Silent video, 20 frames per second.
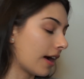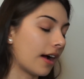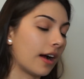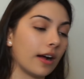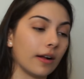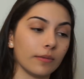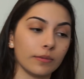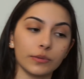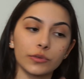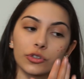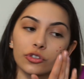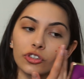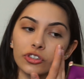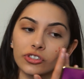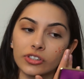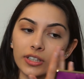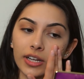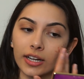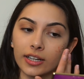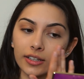um,
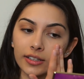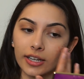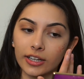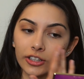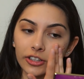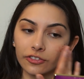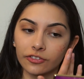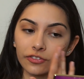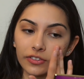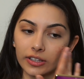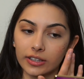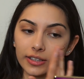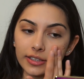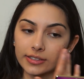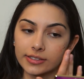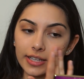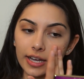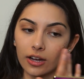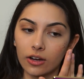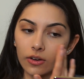just to kind of get your
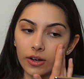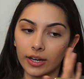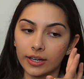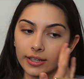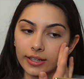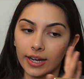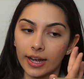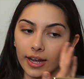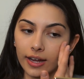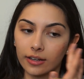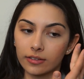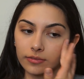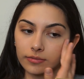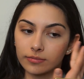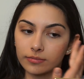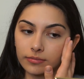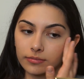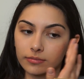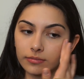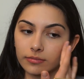feelings out and get
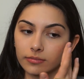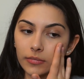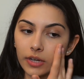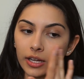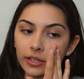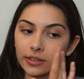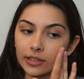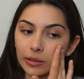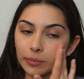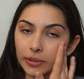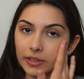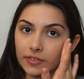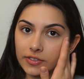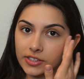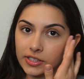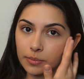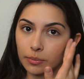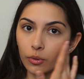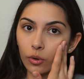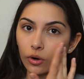a little bit of
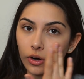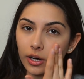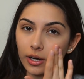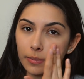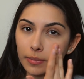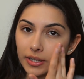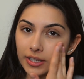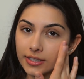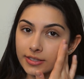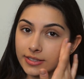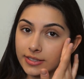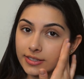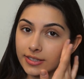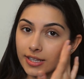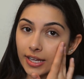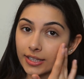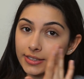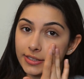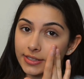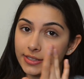support because
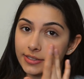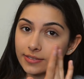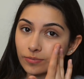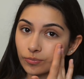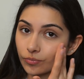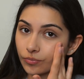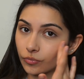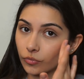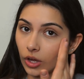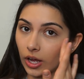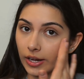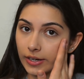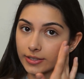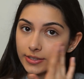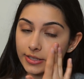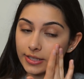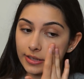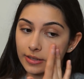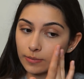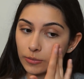that's
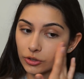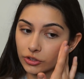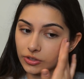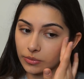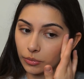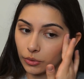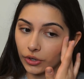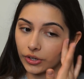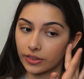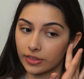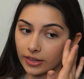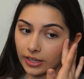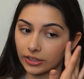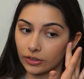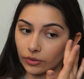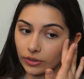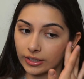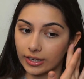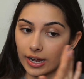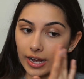honestly the most important thing
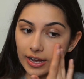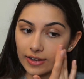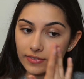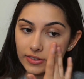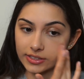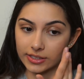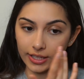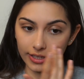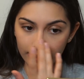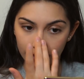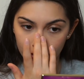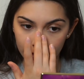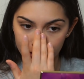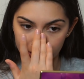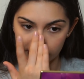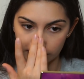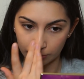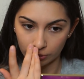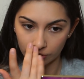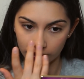you can have is like a
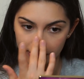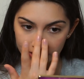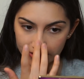good support